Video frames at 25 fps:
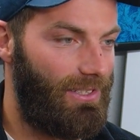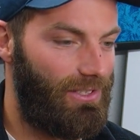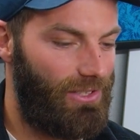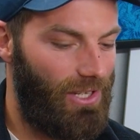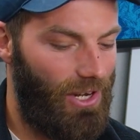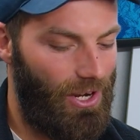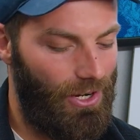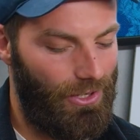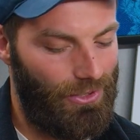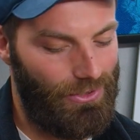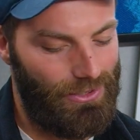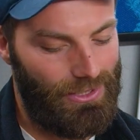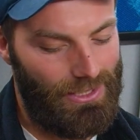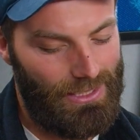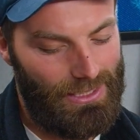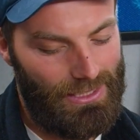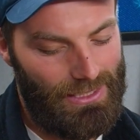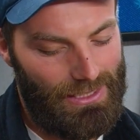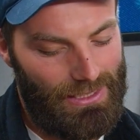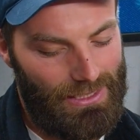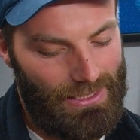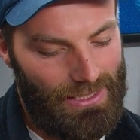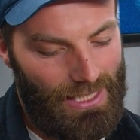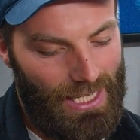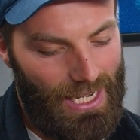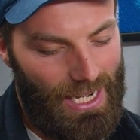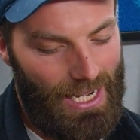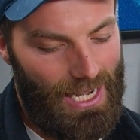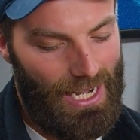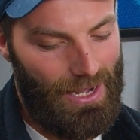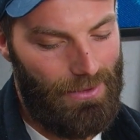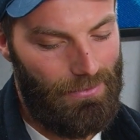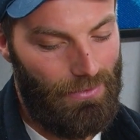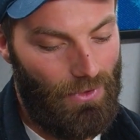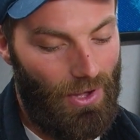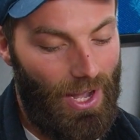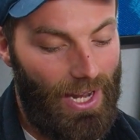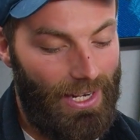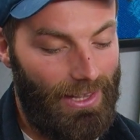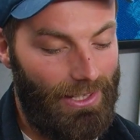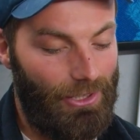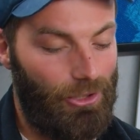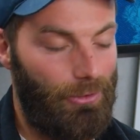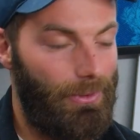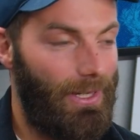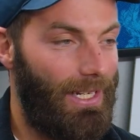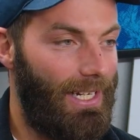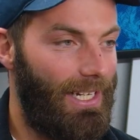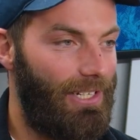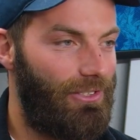So I had a
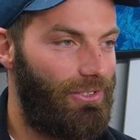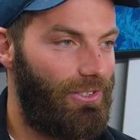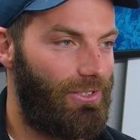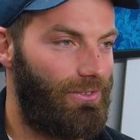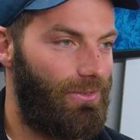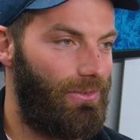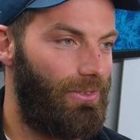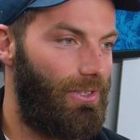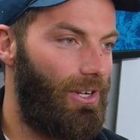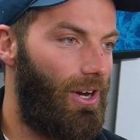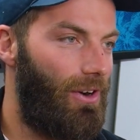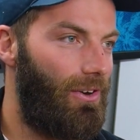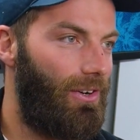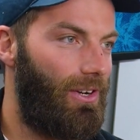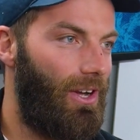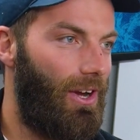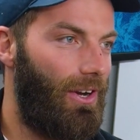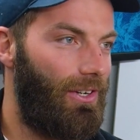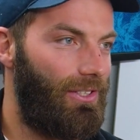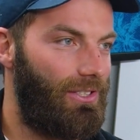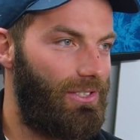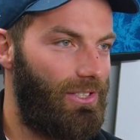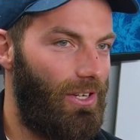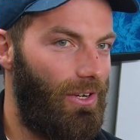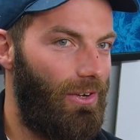little bit of interest from Gold Coast.